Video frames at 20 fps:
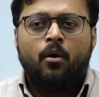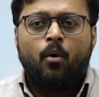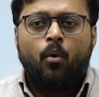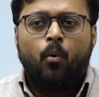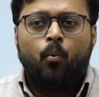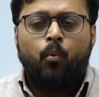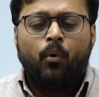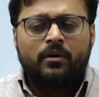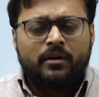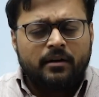
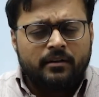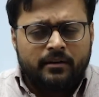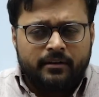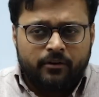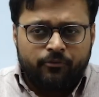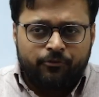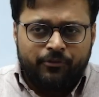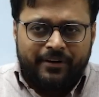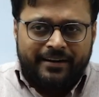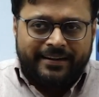what are the
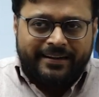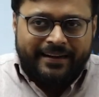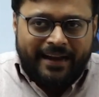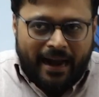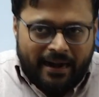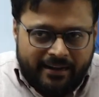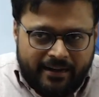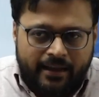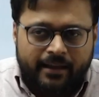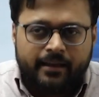different
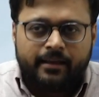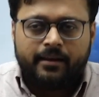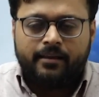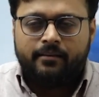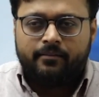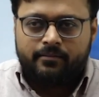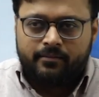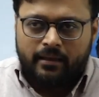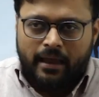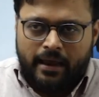
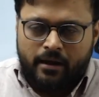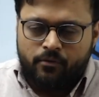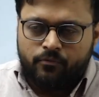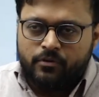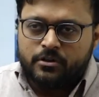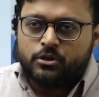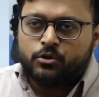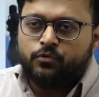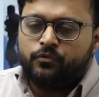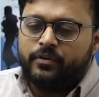categories in
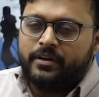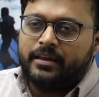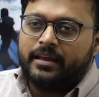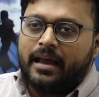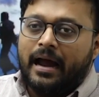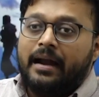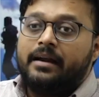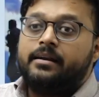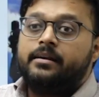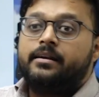which we
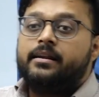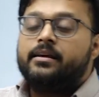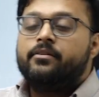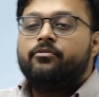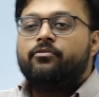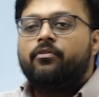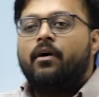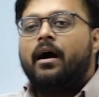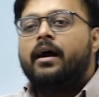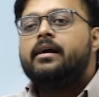can
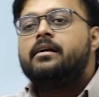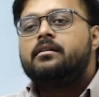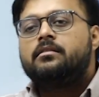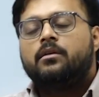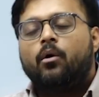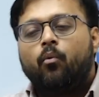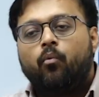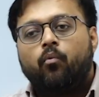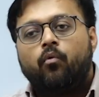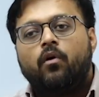divide
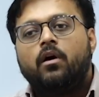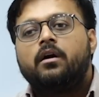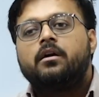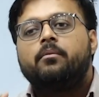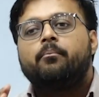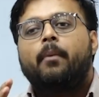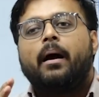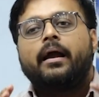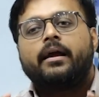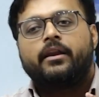the
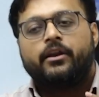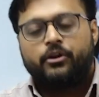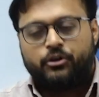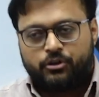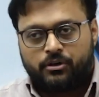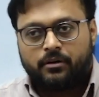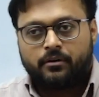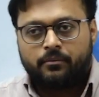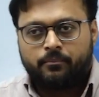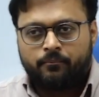word
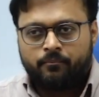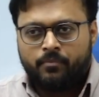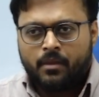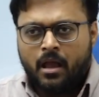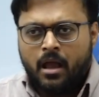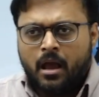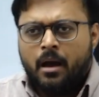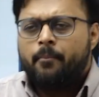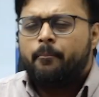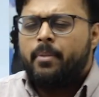migration?
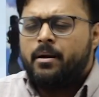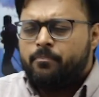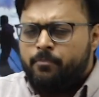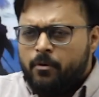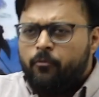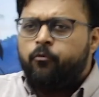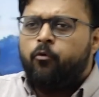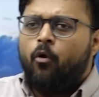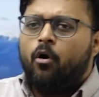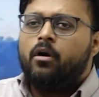But
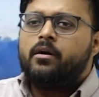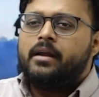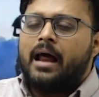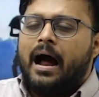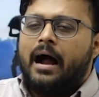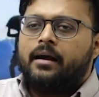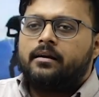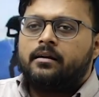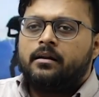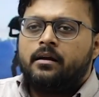before
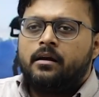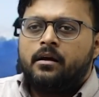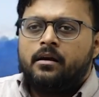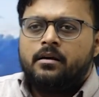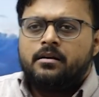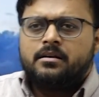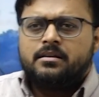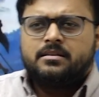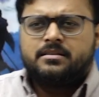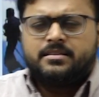that,
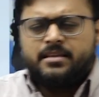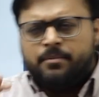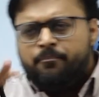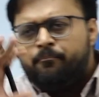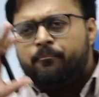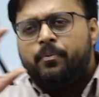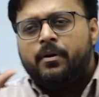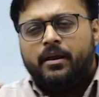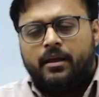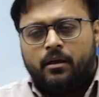
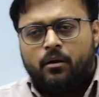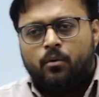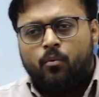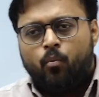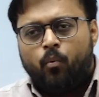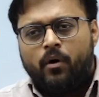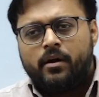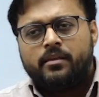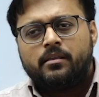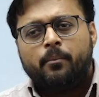simply,
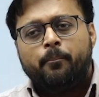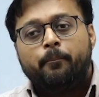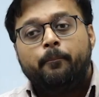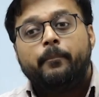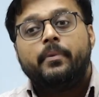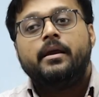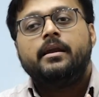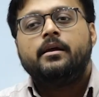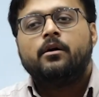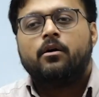what is the
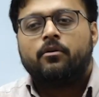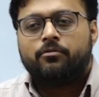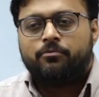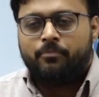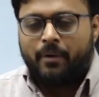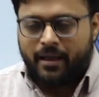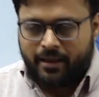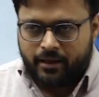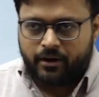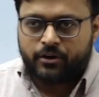meaning of
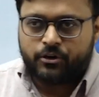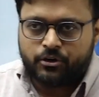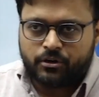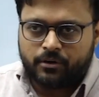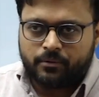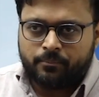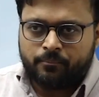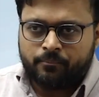migration?